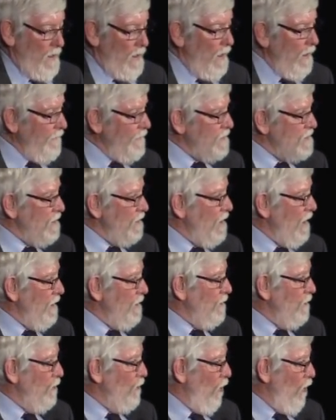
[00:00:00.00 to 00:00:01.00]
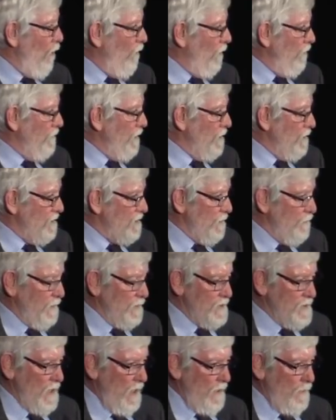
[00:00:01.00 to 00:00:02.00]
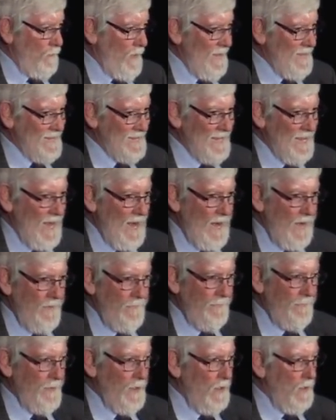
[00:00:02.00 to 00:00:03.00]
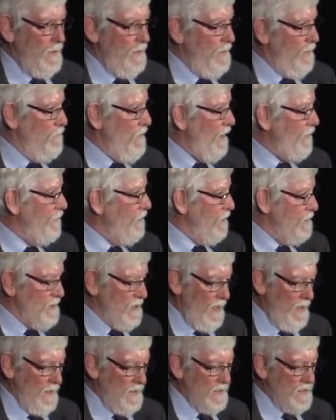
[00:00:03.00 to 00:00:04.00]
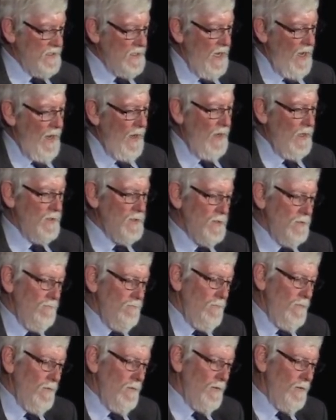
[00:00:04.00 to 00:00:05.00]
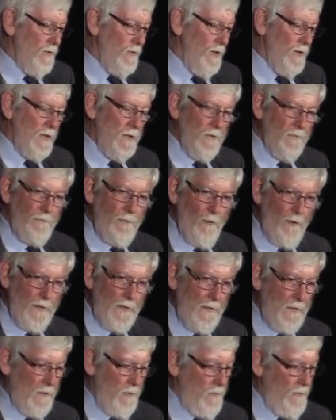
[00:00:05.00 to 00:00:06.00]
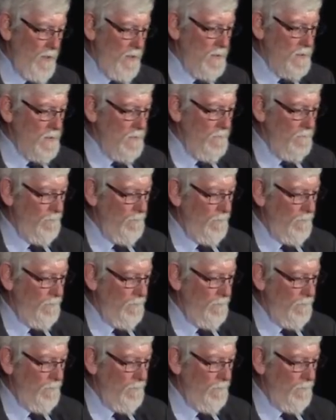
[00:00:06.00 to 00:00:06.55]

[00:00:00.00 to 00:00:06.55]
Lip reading: If it's in a normal municipal solid waste landfill in the methanogenic stage, 30 to 40 degrees.